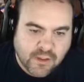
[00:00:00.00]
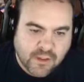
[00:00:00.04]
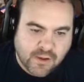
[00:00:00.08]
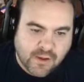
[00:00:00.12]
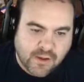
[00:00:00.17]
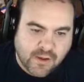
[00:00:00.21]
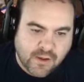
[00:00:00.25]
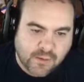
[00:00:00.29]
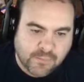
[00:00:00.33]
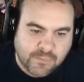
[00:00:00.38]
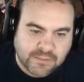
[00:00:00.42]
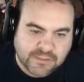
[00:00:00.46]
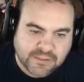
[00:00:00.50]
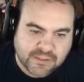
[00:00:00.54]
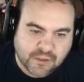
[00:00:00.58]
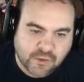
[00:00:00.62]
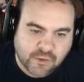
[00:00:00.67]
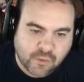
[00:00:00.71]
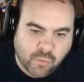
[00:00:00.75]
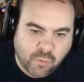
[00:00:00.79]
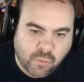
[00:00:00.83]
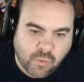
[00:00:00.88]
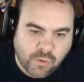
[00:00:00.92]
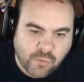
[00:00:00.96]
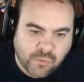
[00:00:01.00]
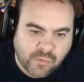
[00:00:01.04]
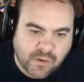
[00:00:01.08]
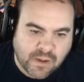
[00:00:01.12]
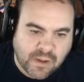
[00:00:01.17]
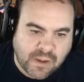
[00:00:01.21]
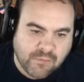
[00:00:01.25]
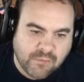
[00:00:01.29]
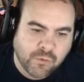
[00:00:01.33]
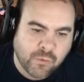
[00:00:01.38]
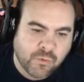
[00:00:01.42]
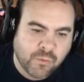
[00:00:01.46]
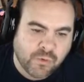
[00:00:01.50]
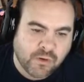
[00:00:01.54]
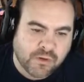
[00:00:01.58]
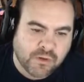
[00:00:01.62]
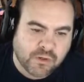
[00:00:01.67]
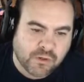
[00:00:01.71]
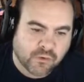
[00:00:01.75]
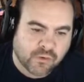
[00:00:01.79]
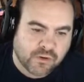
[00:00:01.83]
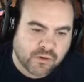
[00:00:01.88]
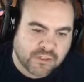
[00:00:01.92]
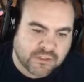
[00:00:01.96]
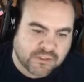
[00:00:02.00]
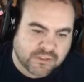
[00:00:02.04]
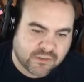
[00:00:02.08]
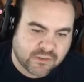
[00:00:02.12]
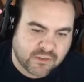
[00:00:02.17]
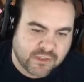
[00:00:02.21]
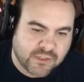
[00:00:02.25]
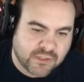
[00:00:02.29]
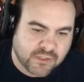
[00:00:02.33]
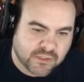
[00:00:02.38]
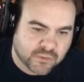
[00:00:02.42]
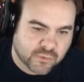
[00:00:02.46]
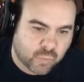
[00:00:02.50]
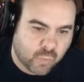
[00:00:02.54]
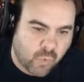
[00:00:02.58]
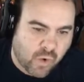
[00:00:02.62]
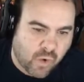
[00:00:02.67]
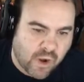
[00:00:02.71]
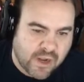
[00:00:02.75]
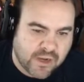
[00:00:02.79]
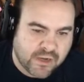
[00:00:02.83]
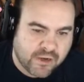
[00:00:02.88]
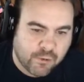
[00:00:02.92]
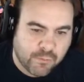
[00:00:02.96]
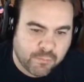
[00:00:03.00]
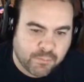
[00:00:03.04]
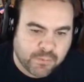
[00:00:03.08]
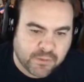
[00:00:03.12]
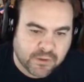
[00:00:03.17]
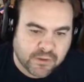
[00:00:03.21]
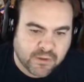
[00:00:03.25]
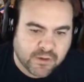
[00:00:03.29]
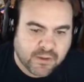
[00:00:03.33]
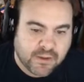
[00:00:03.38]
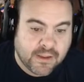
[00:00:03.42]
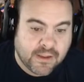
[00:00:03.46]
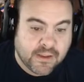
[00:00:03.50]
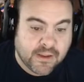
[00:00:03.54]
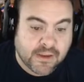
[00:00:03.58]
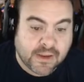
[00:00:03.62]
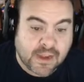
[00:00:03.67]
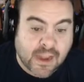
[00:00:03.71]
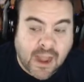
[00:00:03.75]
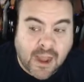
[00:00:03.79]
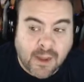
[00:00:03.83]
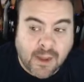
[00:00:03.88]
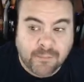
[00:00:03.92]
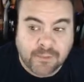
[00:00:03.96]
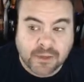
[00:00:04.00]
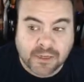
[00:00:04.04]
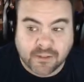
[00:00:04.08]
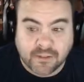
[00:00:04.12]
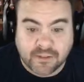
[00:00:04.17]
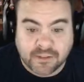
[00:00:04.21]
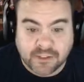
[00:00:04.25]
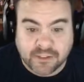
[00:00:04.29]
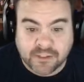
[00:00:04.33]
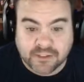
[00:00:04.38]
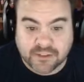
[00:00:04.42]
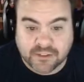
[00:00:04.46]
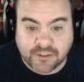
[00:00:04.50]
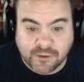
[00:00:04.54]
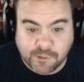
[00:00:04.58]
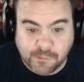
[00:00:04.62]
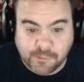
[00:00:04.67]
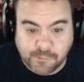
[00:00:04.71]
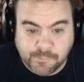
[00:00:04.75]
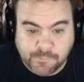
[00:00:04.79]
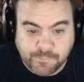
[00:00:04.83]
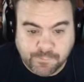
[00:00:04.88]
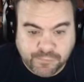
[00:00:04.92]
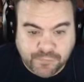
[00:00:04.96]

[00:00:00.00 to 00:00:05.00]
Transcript: He said, quote, "Everyone agrees the league is wide open, comically so.